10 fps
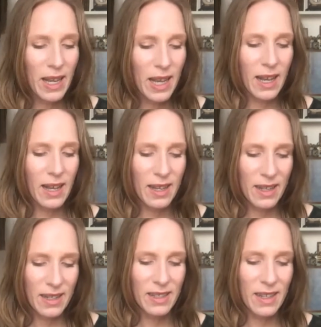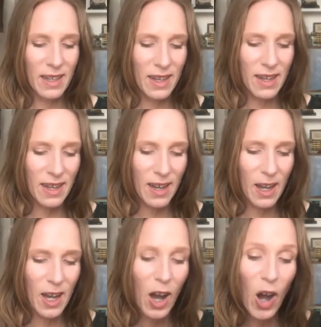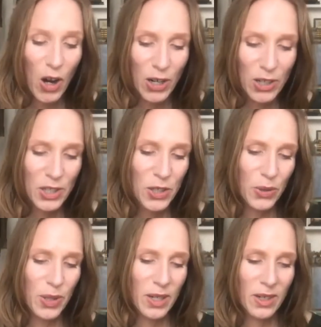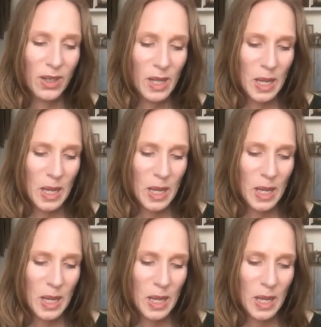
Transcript: a heart to her.